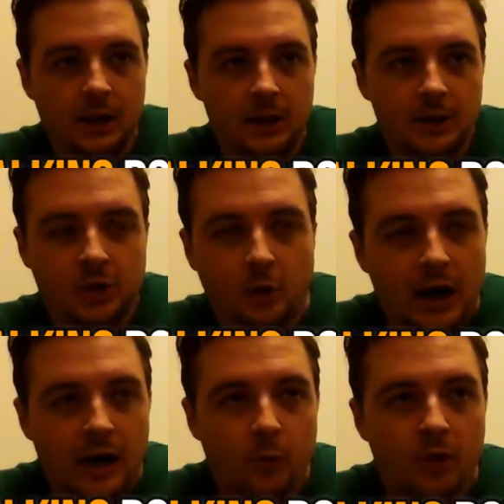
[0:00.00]
So
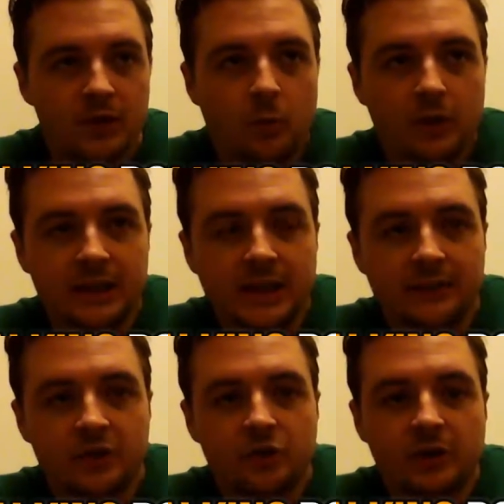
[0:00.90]
I was walking down
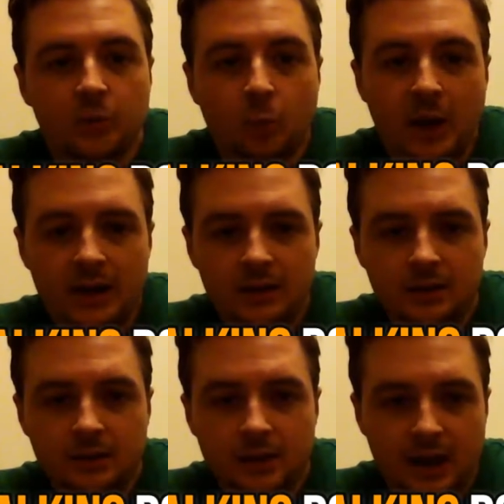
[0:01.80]
the street when
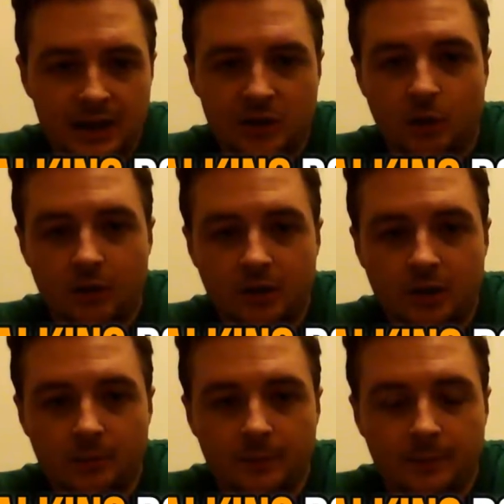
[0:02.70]
I saw
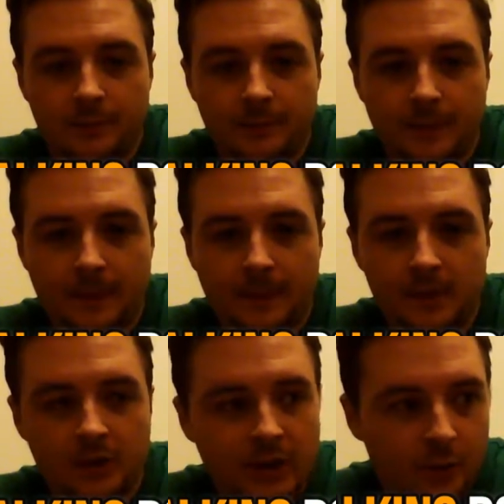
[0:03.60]
Tom.
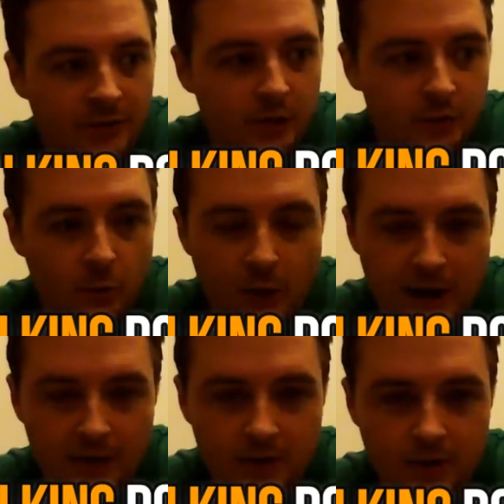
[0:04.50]
So now we use
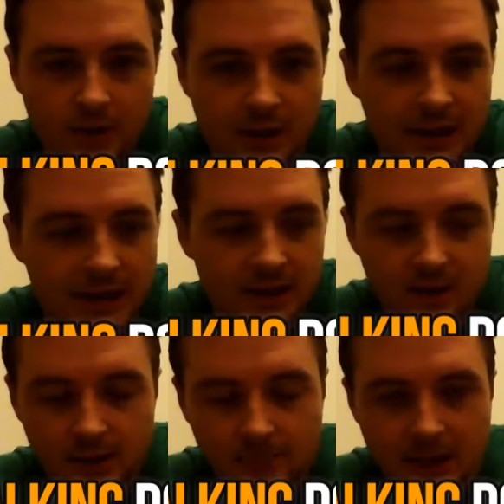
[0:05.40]
when to
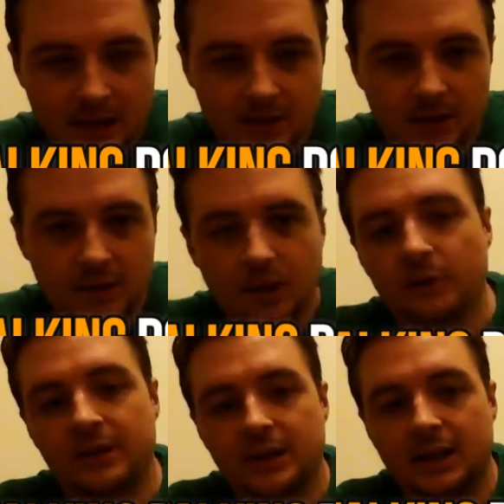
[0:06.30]
connect the past
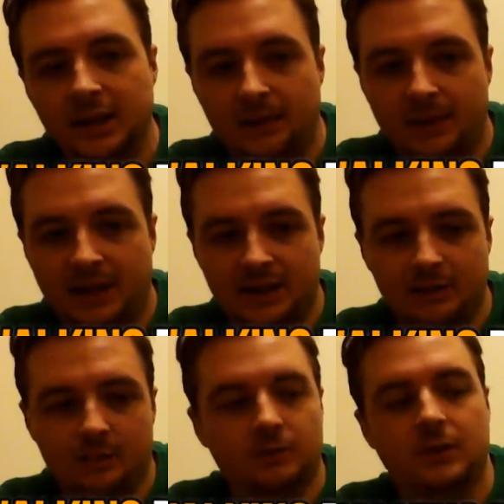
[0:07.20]
continuous and the past
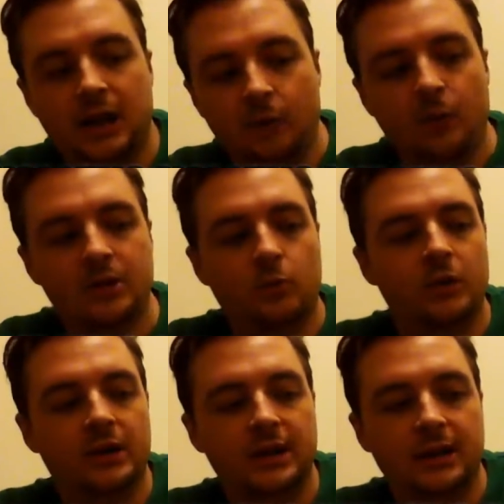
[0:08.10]
simple. I was
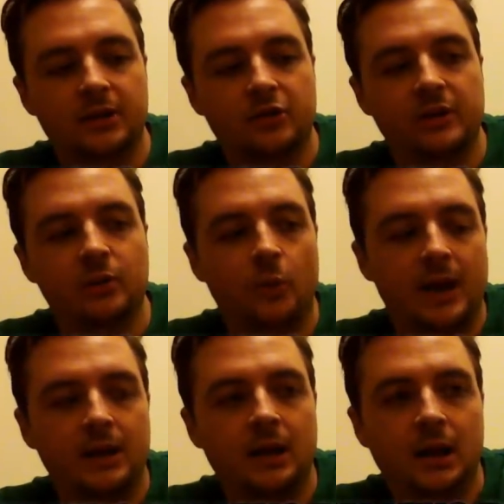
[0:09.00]
walking down the street
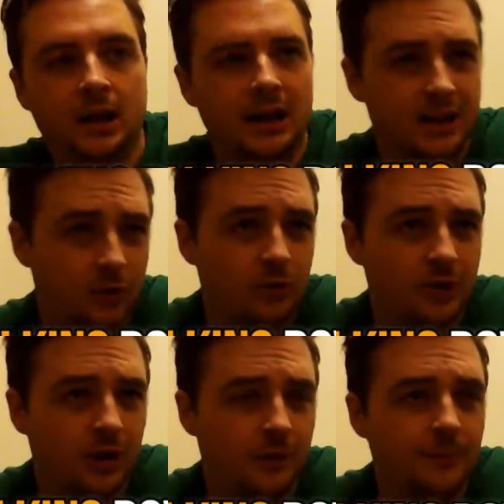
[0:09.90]
when I saw
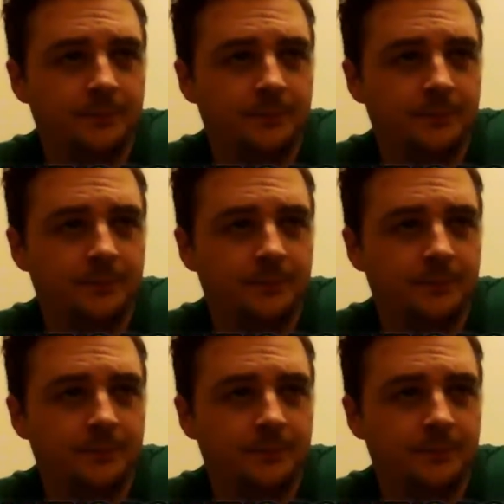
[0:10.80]
Tom.